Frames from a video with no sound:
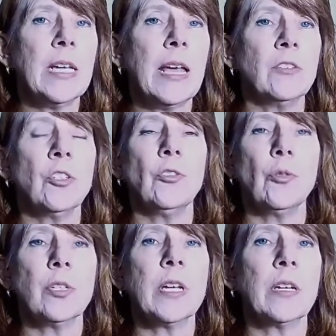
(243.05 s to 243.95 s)
council
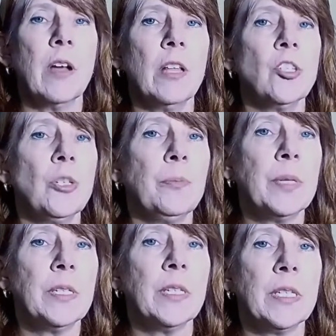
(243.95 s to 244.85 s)
nor technology
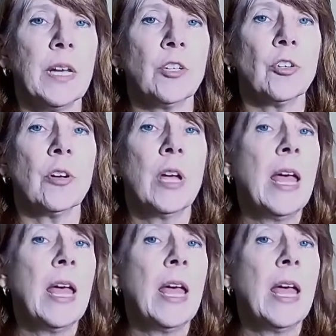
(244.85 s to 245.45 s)
business sector